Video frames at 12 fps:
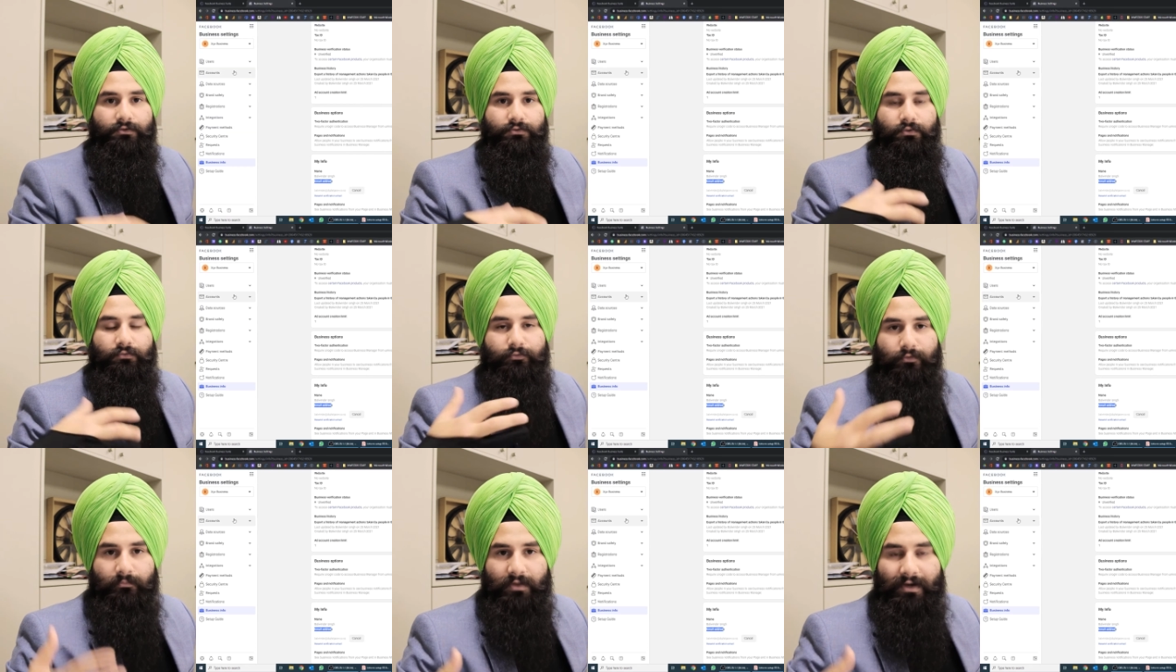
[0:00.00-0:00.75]
so
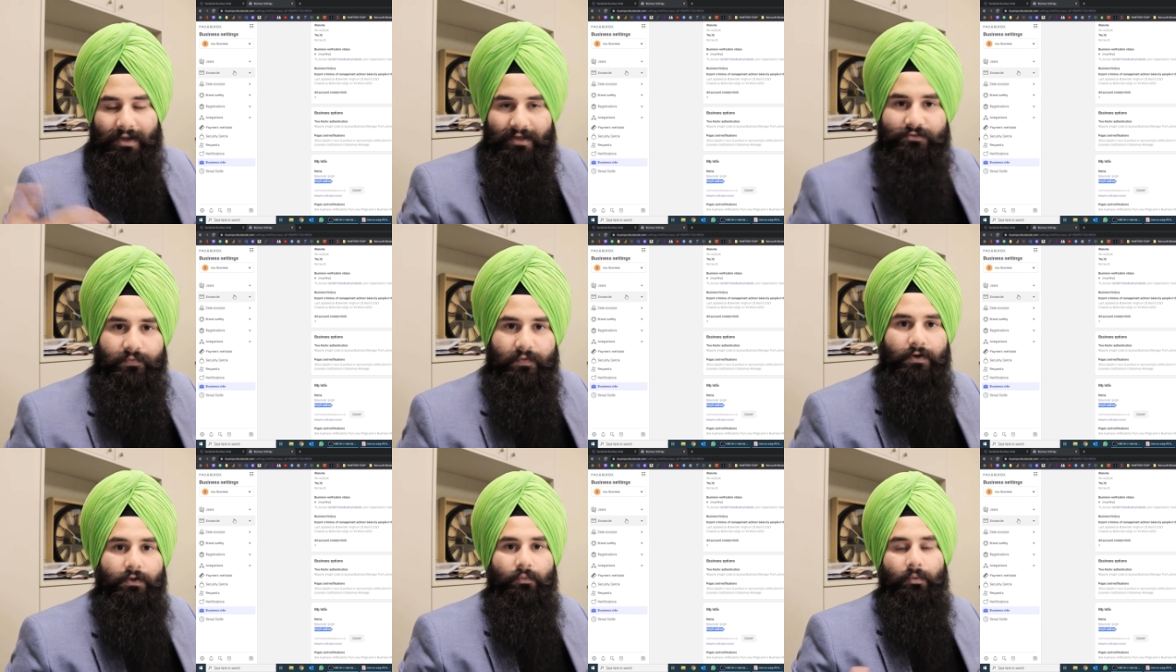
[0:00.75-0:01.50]
from the next
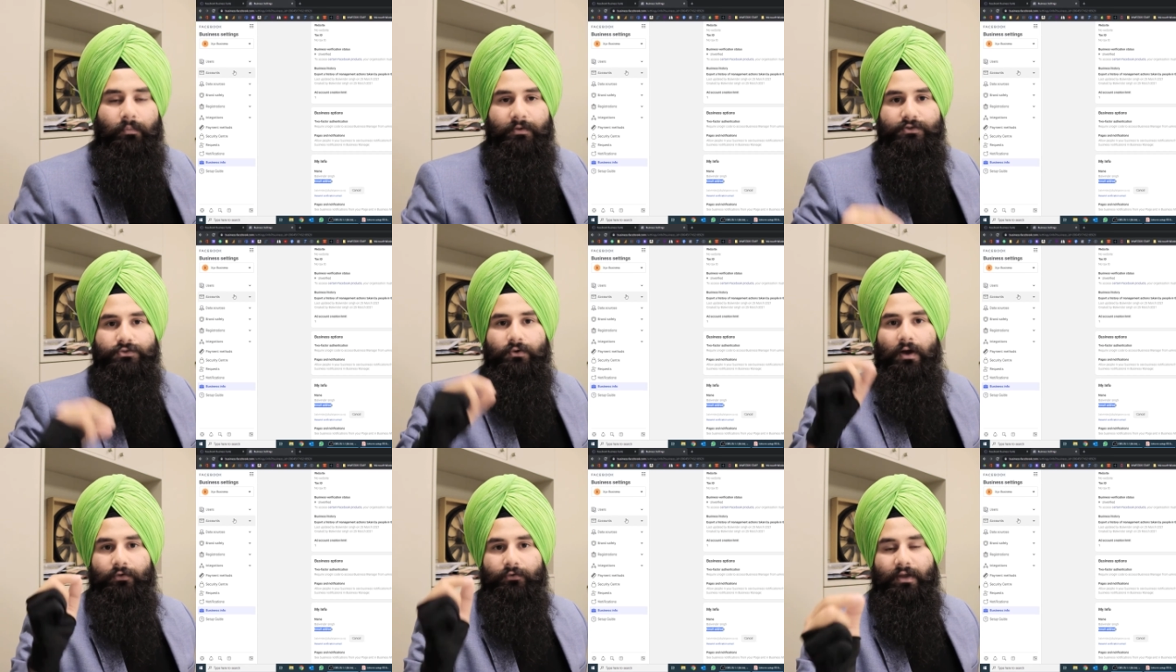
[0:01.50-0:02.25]
video we'll be
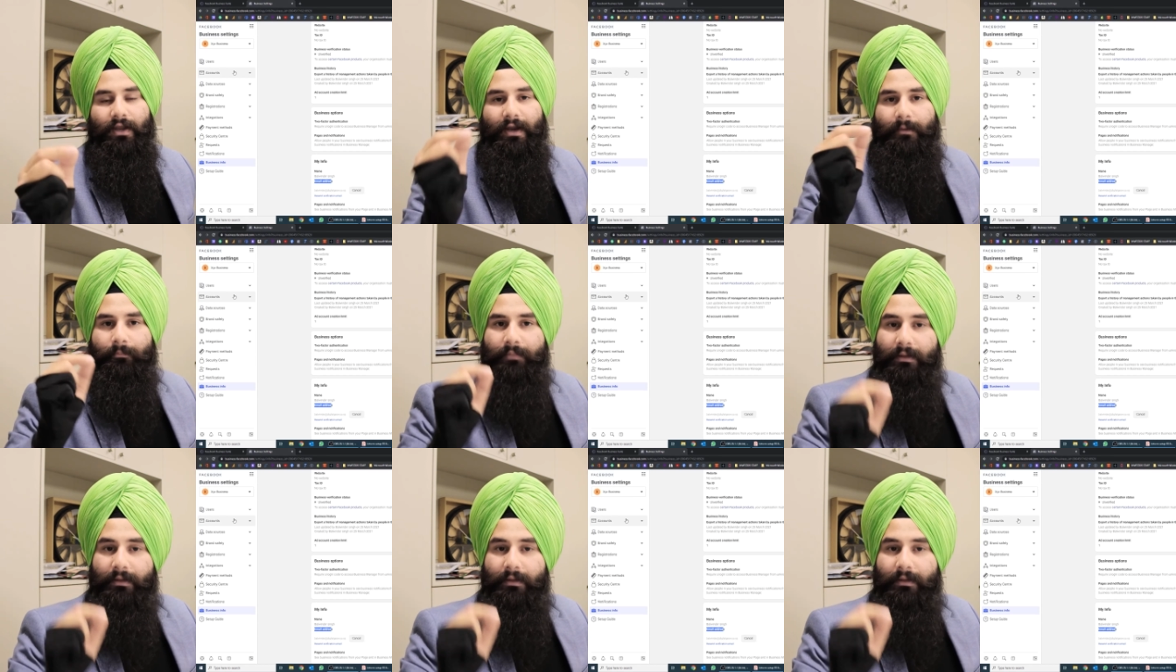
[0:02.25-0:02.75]
show how you can add